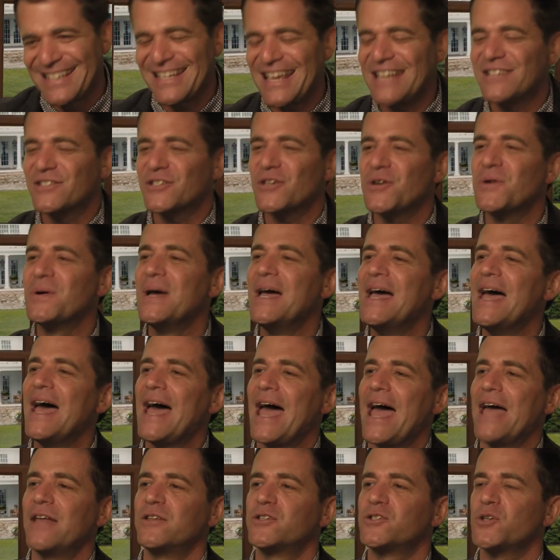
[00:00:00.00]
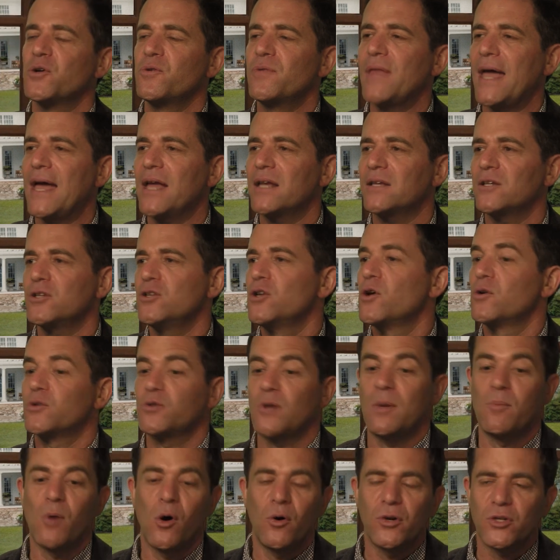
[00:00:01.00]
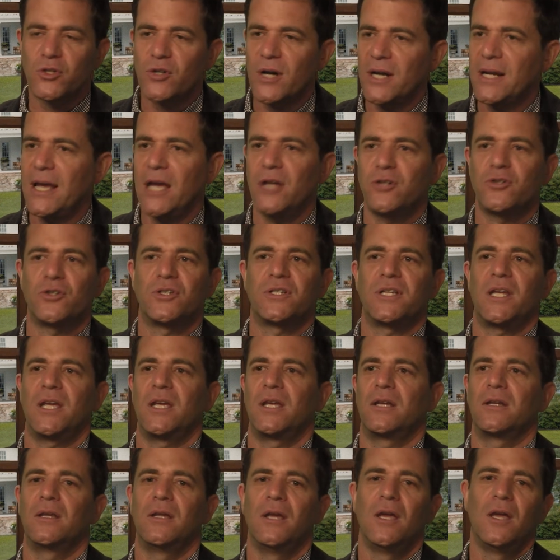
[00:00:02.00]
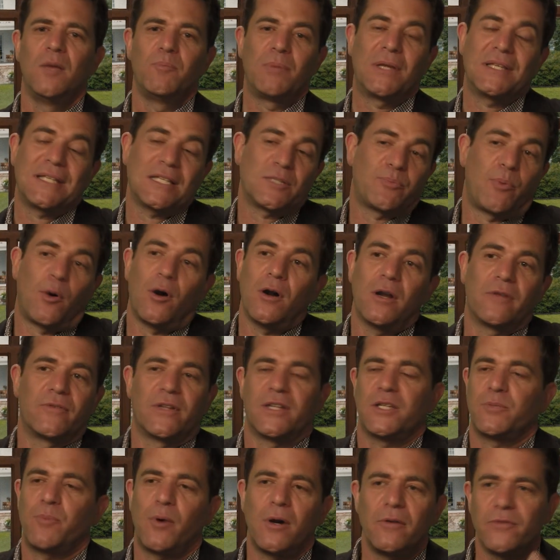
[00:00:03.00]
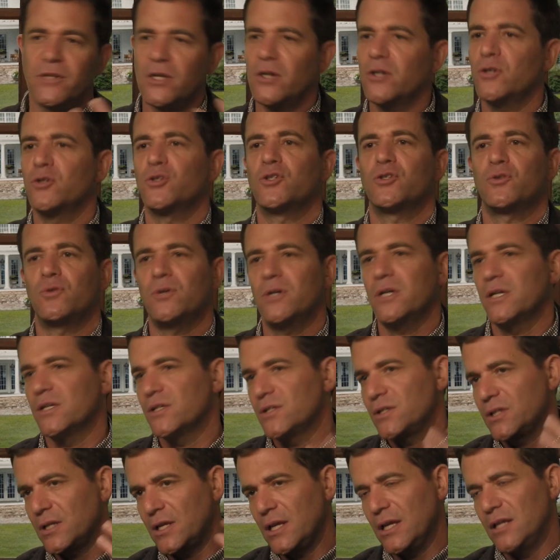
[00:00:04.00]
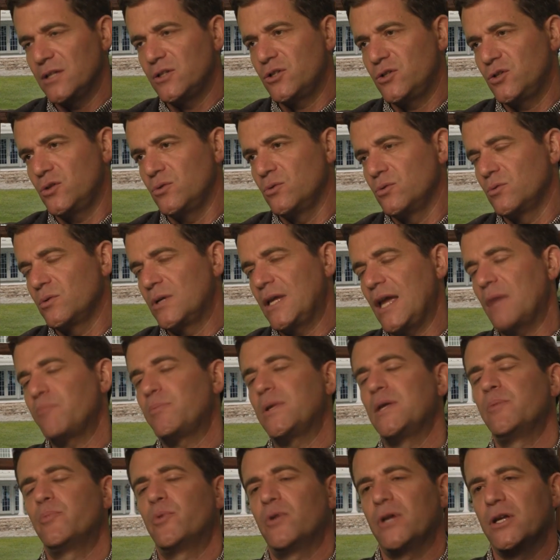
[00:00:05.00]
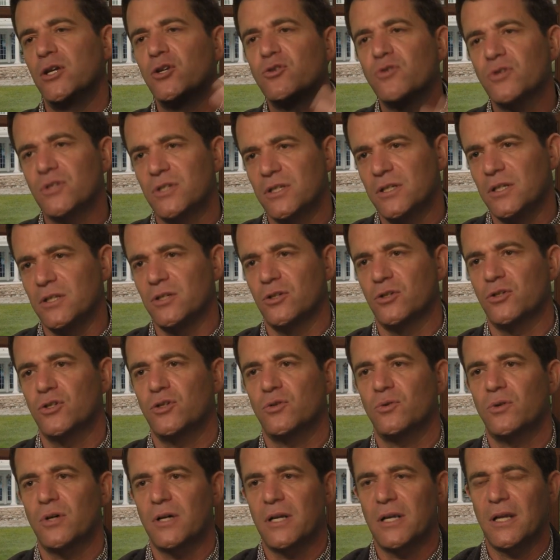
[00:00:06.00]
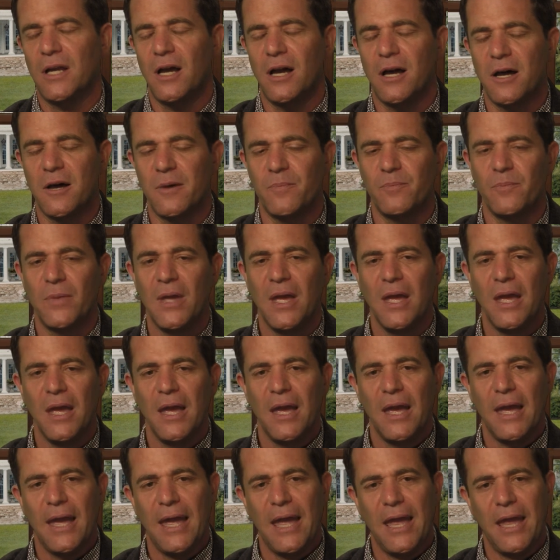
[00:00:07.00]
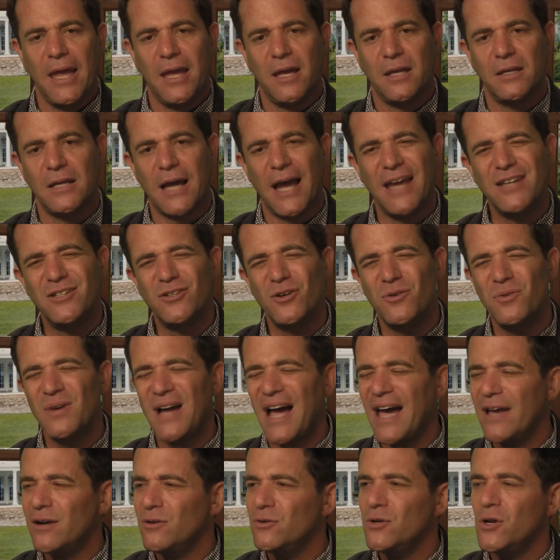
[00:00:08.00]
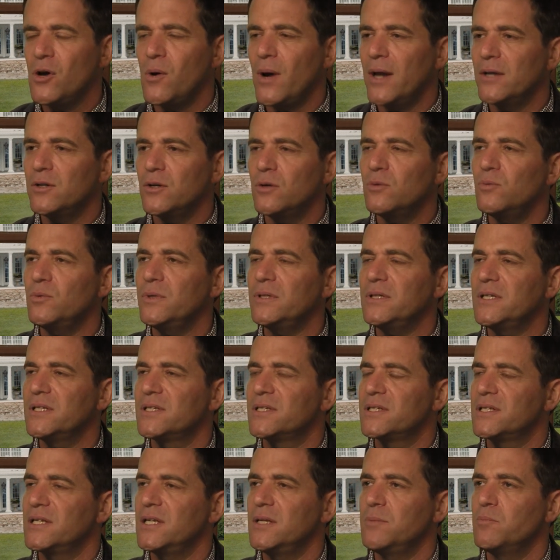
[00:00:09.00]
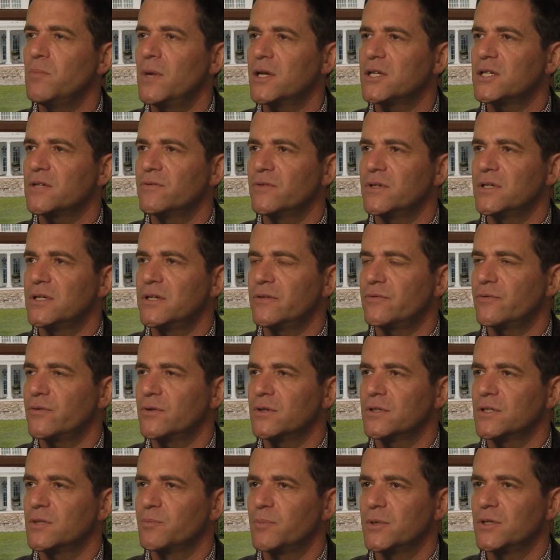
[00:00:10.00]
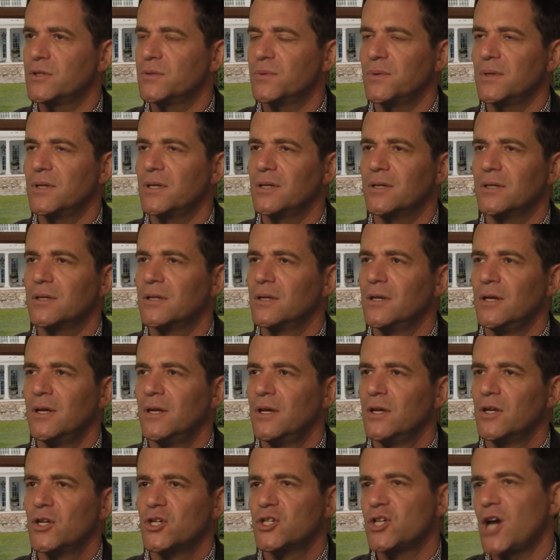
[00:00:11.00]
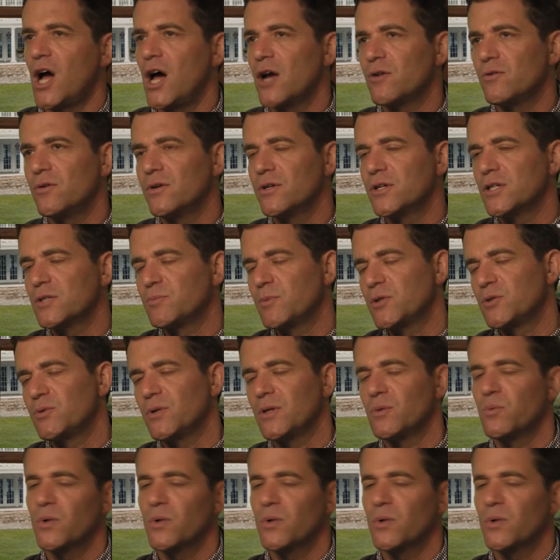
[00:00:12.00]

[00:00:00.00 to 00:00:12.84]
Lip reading: and so that, so I'm always trying to entertain, because that's part of it. It's part of telling your story is to get people interested in your story. And I don't know. I don't really see much of a difference between genres, between